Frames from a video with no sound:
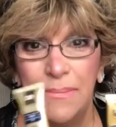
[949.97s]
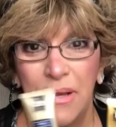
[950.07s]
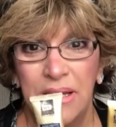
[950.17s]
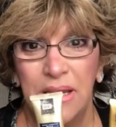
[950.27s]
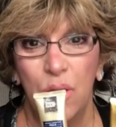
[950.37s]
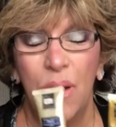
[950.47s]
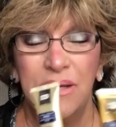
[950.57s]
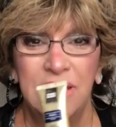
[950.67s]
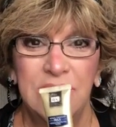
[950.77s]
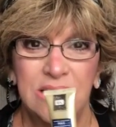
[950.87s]
I'm not kidding you. I
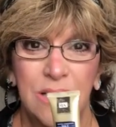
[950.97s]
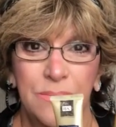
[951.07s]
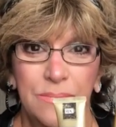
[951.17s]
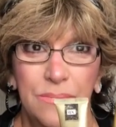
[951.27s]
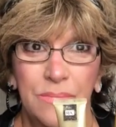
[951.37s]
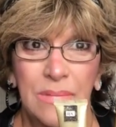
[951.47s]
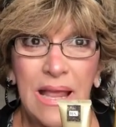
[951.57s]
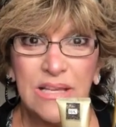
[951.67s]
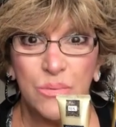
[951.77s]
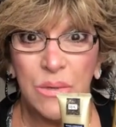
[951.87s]
did this
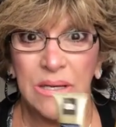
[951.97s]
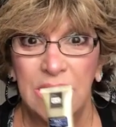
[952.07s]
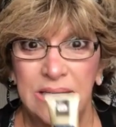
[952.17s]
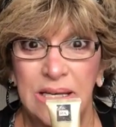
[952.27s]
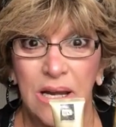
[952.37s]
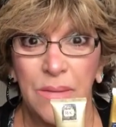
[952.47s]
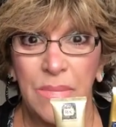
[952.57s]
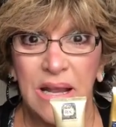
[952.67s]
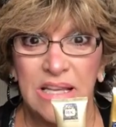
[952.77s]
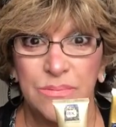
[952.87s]
last week and I did it on
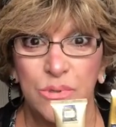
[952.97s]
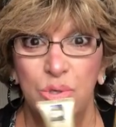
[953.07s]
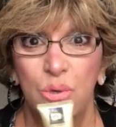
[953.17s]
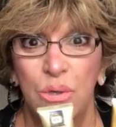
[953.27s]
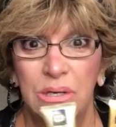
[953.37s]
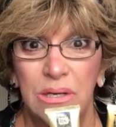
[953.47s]
my husband too.